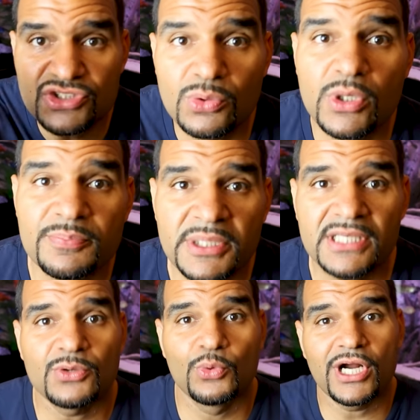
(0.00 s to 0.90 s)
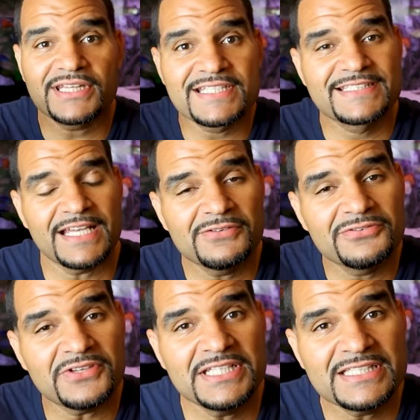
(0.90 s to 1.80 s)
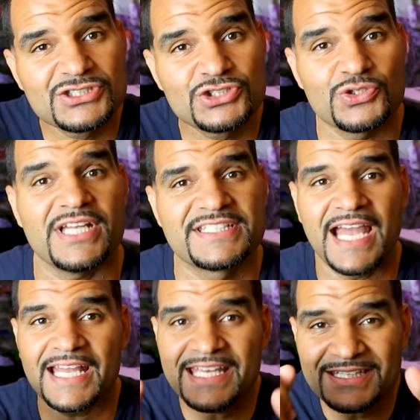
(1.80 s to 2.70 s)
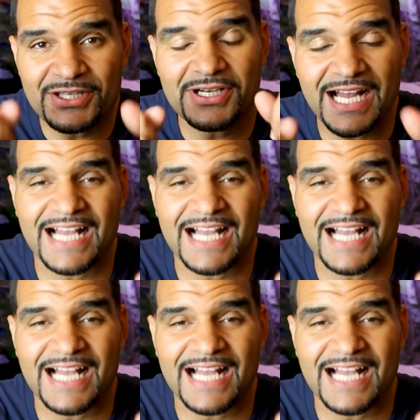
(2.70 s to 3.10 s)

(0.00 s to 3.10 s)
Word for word: still with me? We're we're at the seventh inning stretch. Hang in there,